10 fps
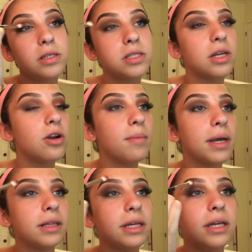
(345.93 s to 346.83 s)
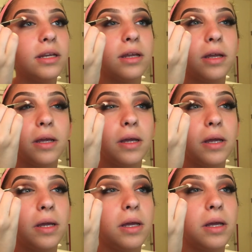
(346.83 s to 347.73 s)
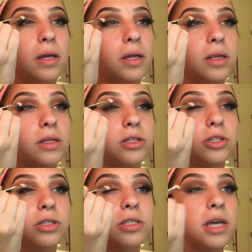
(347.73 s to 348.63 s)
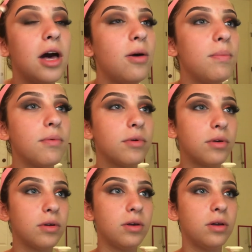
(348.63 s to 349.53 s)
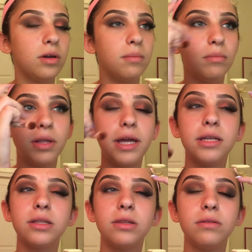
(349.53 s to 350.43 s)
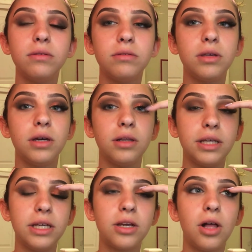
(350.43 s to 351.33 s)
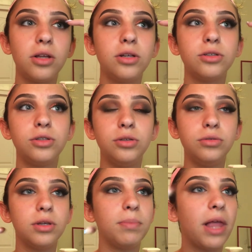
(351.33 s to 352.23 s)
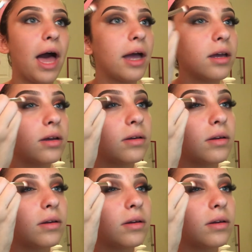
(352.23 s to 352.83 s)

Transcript: center of my lid just to help blend the lid color to the black.